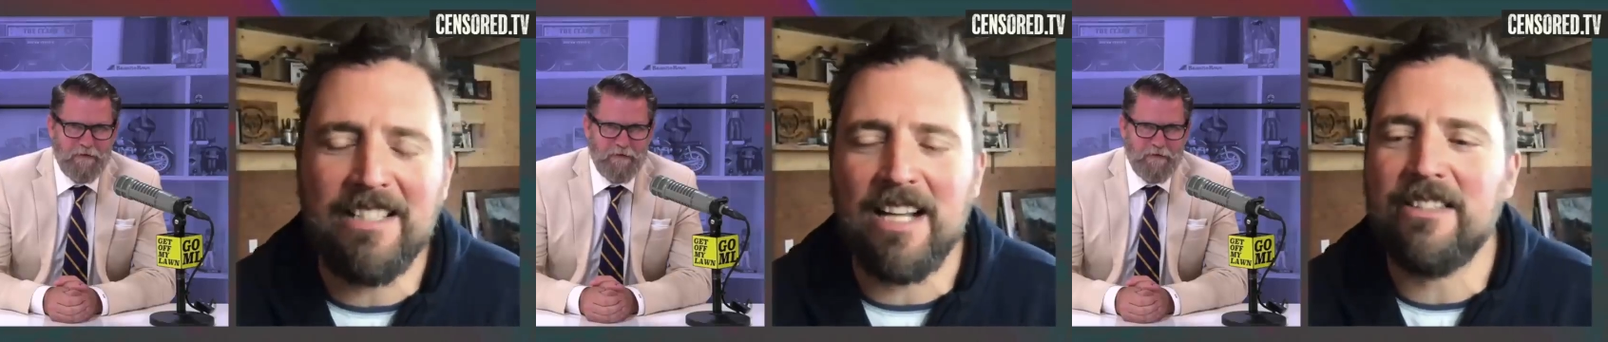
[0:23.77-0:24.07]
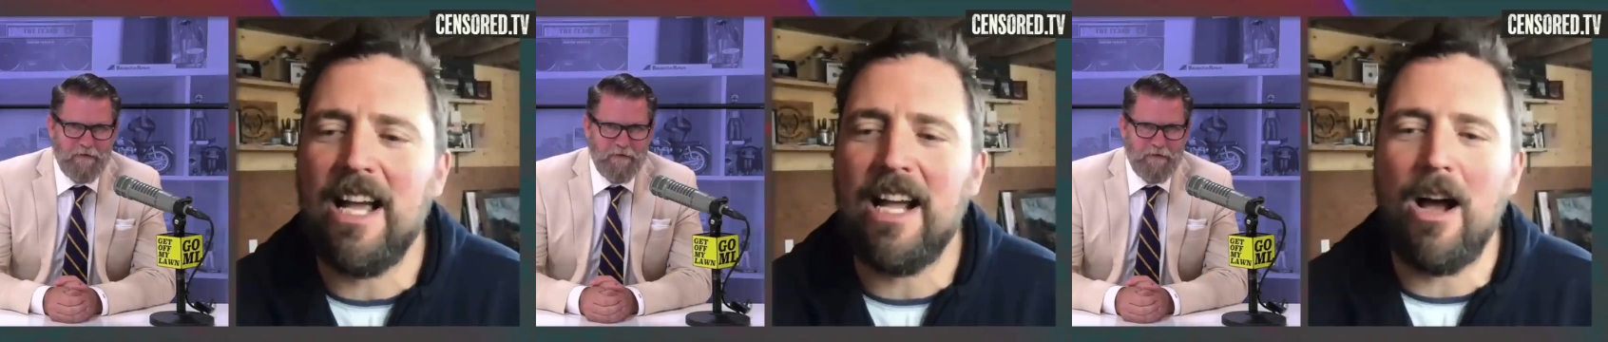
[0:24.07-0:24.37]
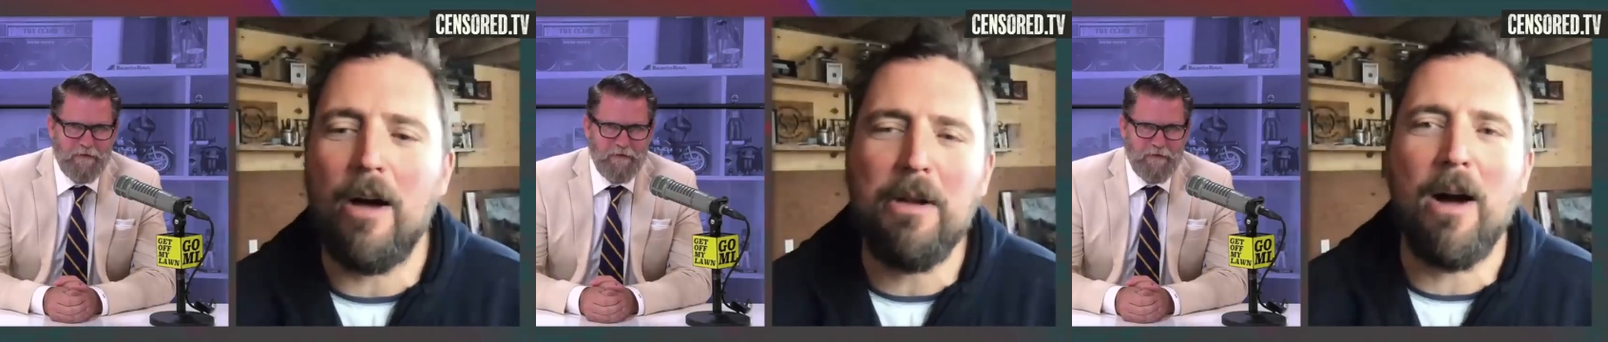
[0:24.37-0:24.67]
Speaker 1: that it's like,
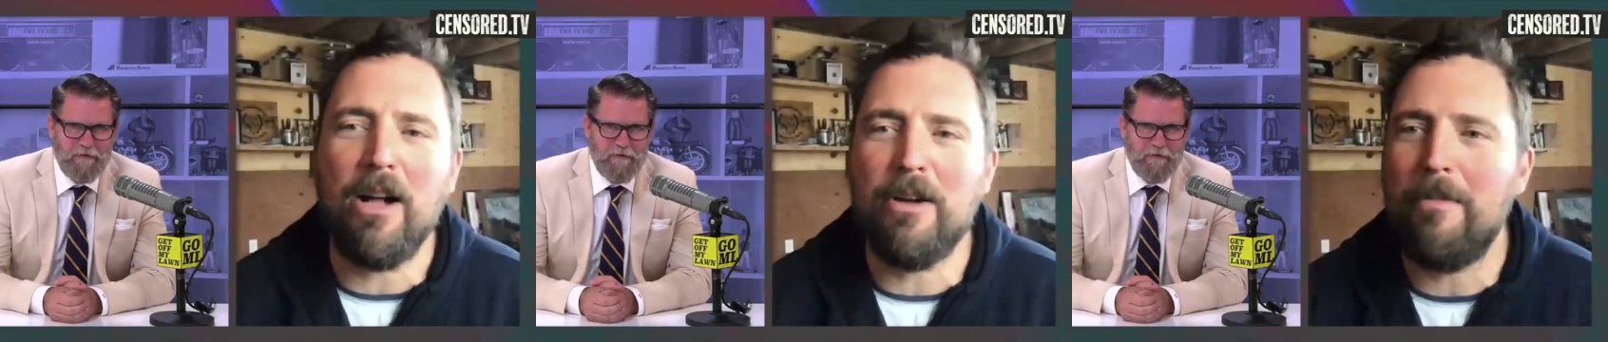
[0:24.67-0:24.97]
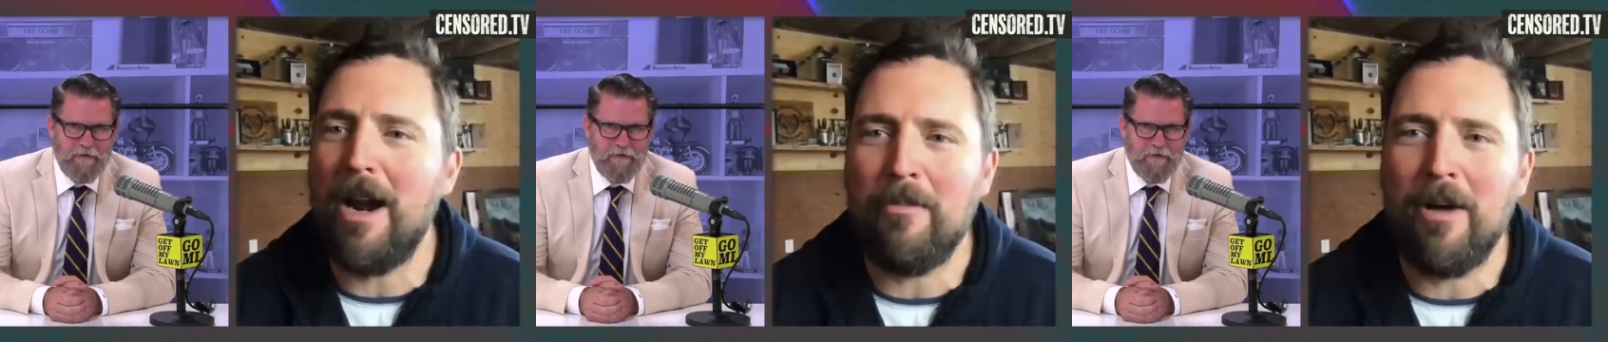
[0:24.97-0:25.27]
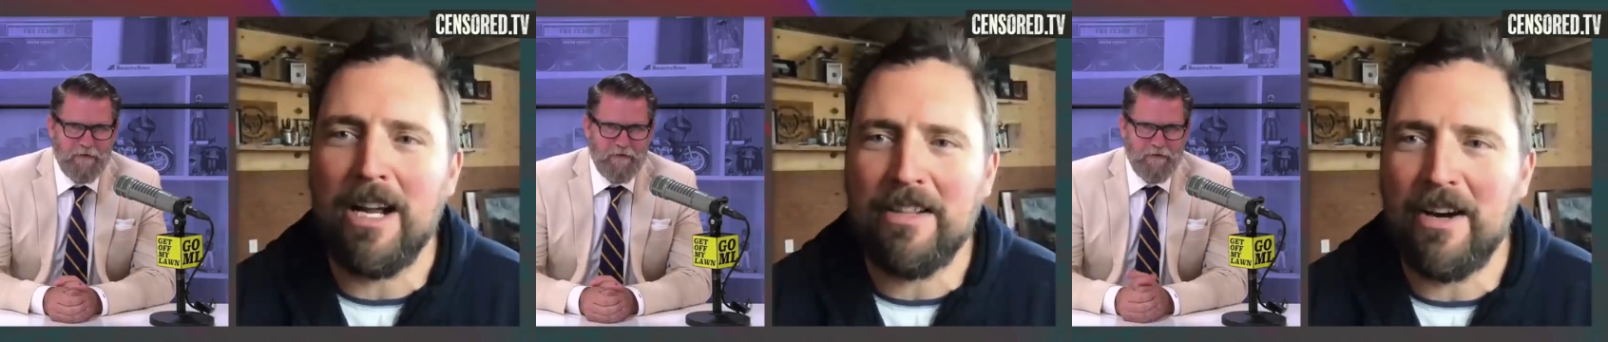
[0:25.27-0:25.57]
I'll be welder bear. I'm
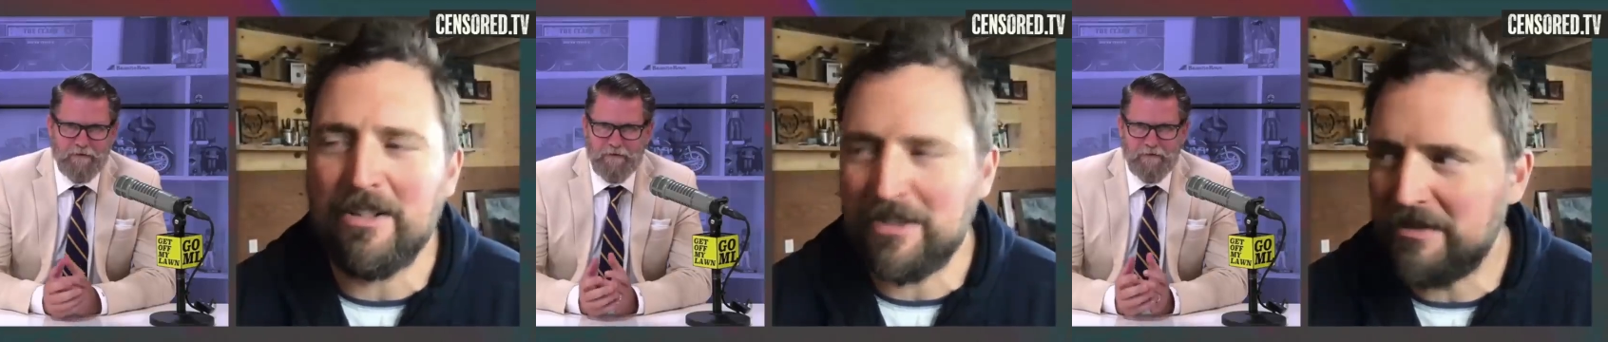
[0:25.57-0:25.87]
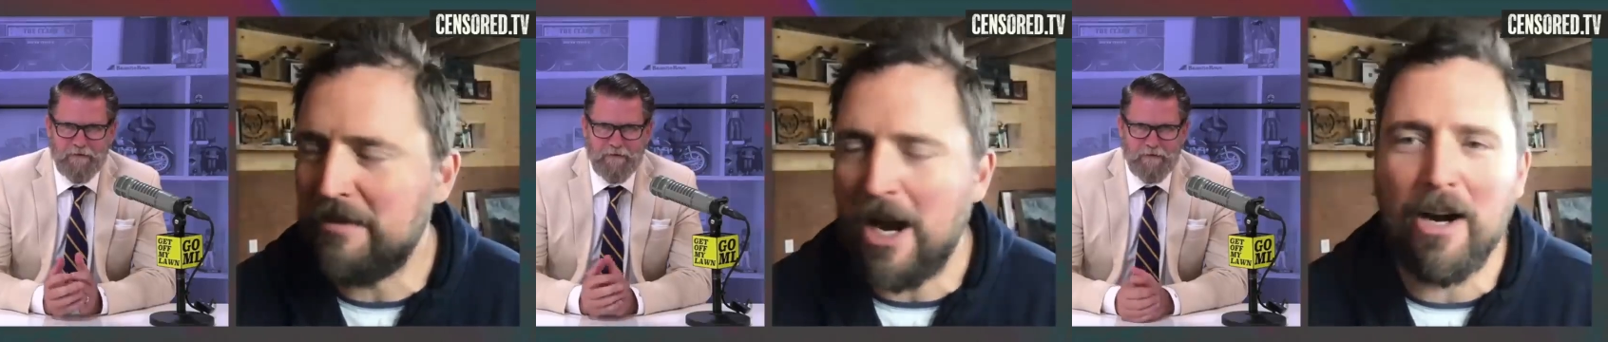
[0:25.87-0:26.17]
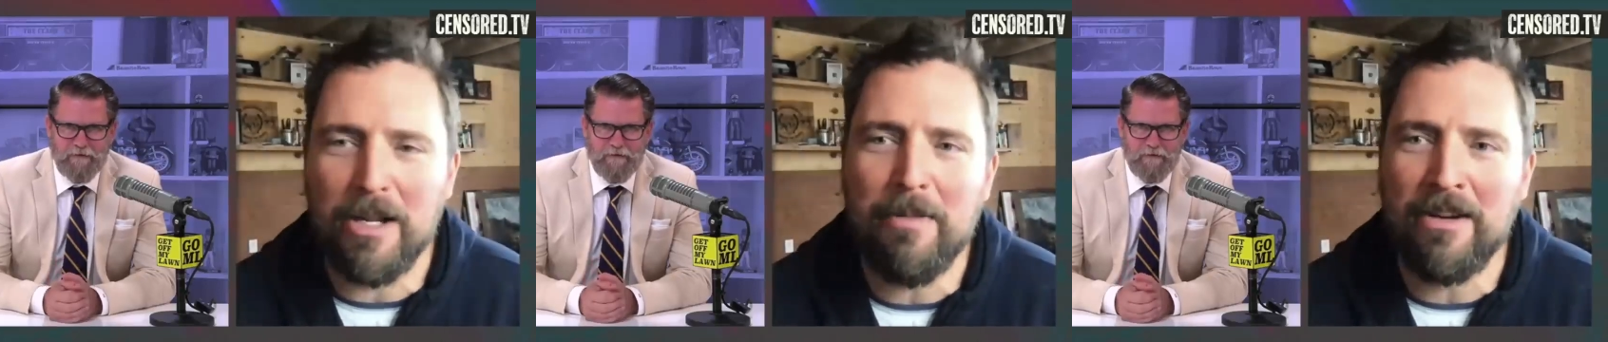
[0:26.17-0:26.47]
like, there's
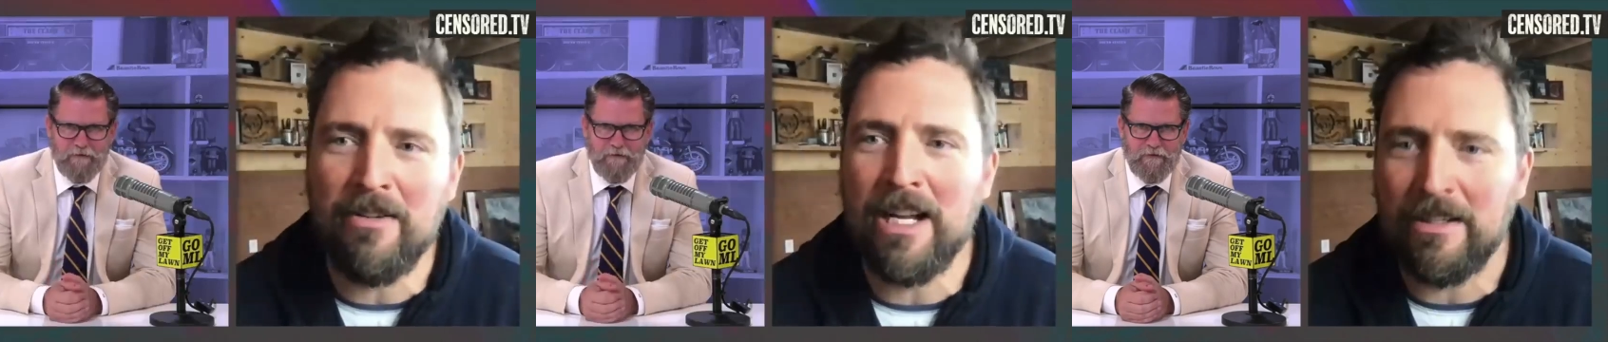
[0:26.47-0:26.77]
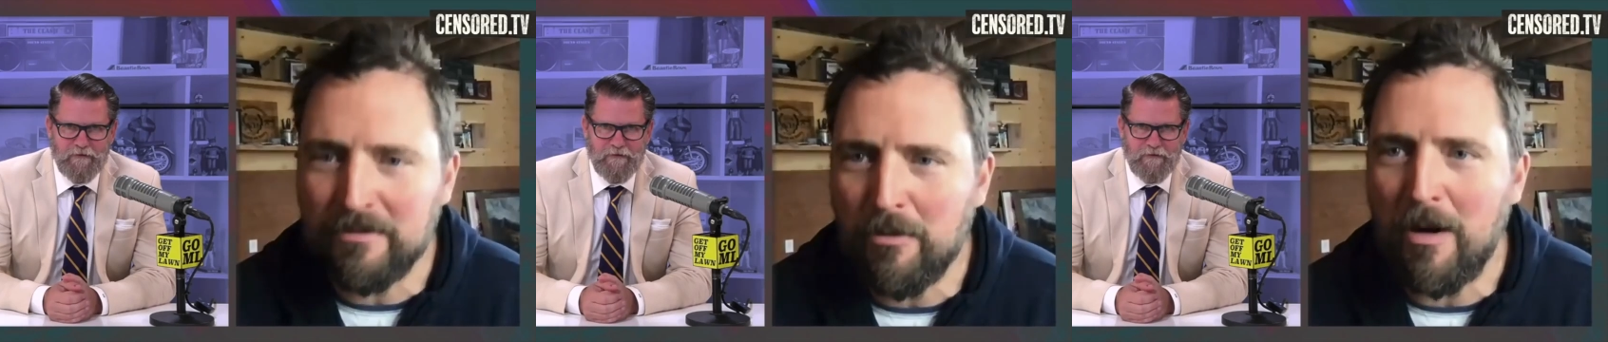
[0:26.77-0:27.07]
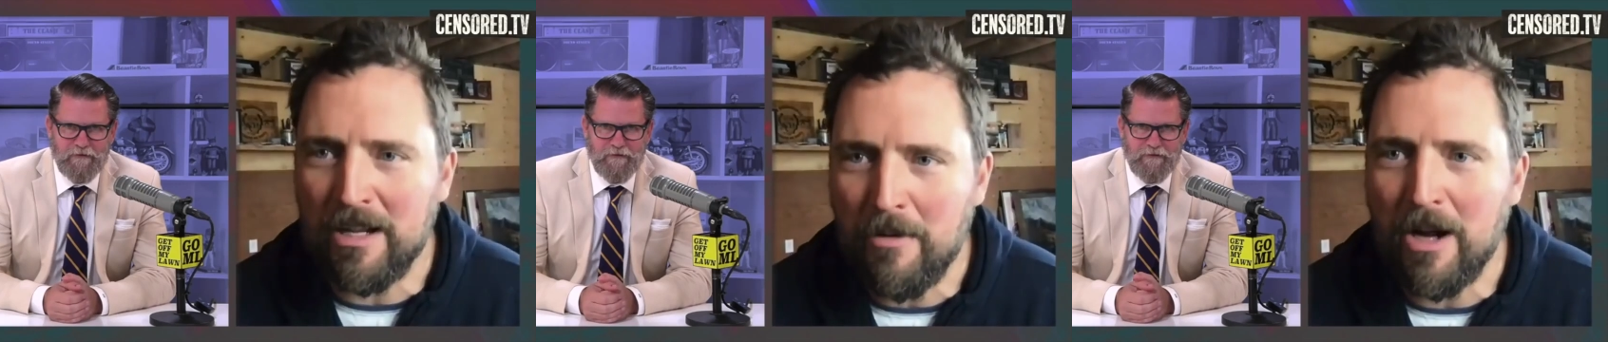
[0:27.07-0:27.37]
already been like
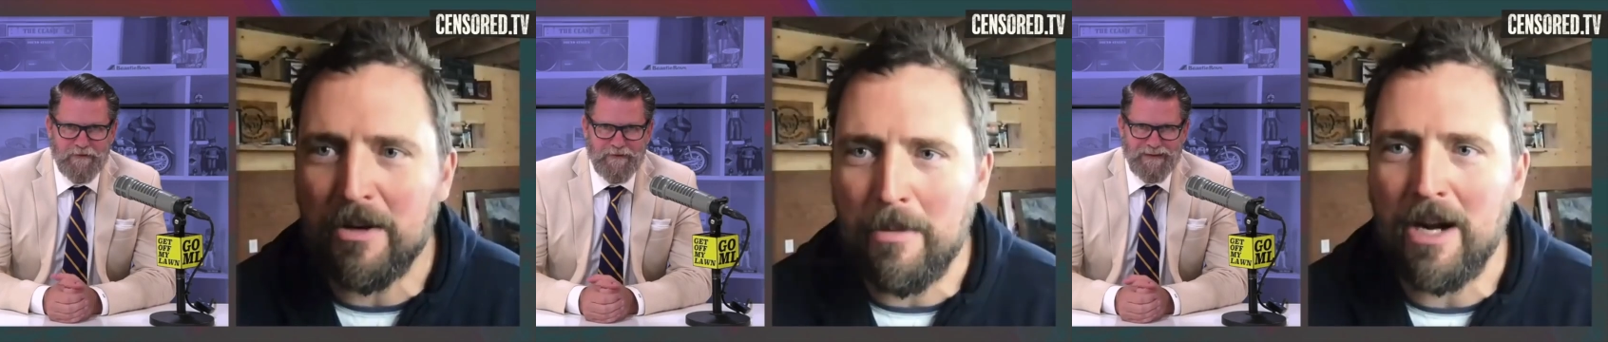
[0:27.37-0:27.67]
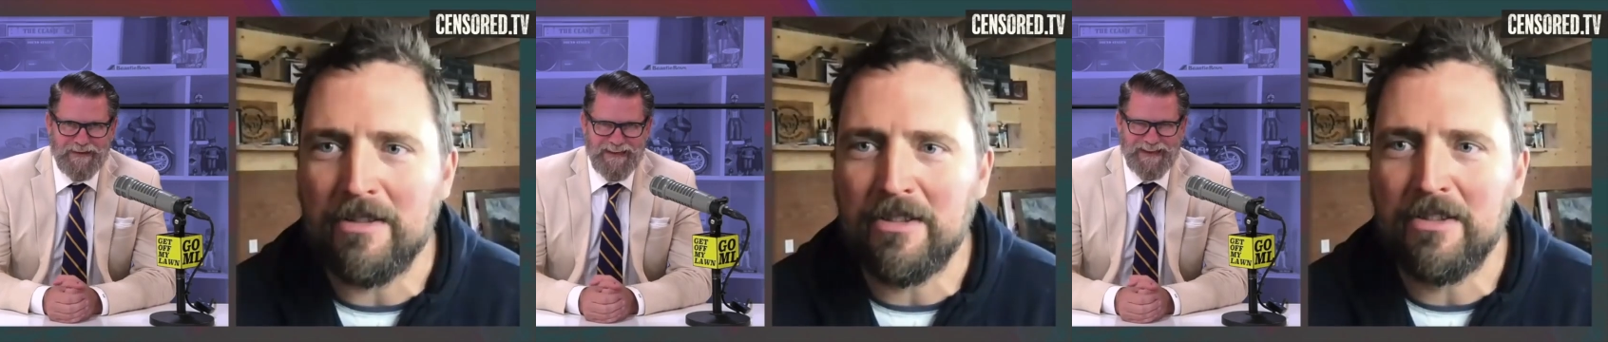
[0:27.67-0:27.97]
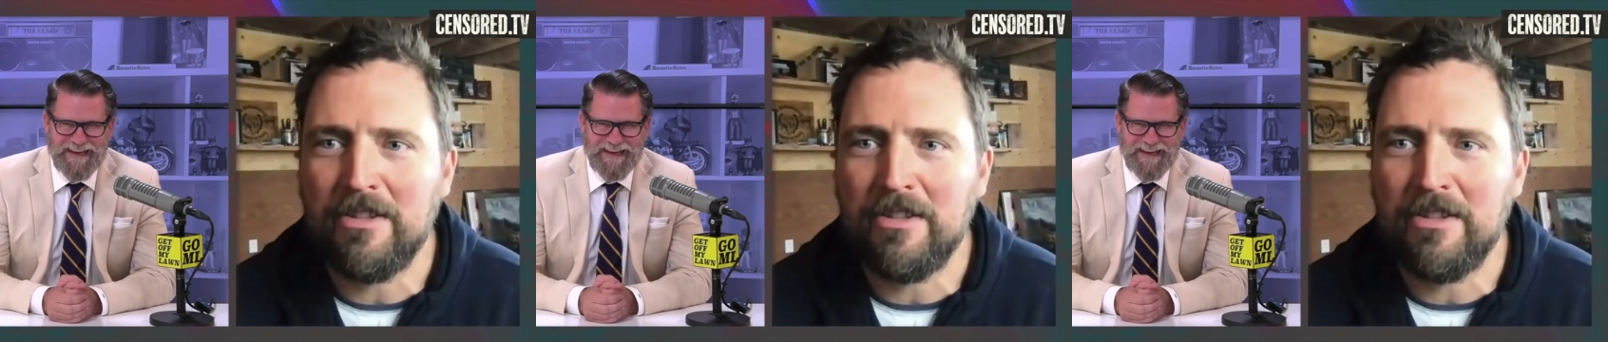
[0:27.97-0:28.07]
20 welder bears.